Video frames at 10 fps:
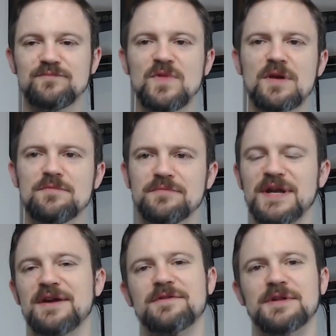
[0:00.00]
But
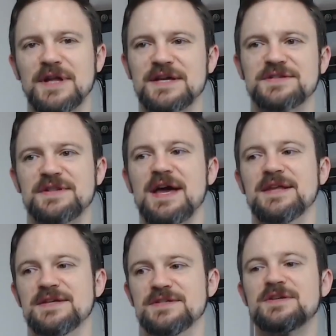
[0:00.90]
nevertheless, that
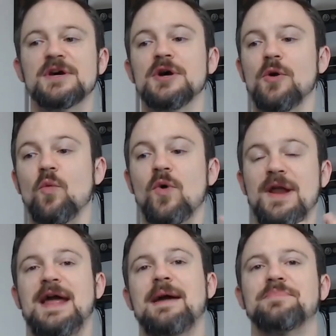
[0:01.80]
is what
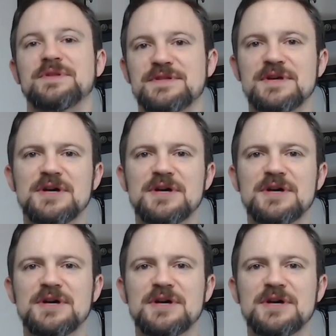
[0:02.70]
happens.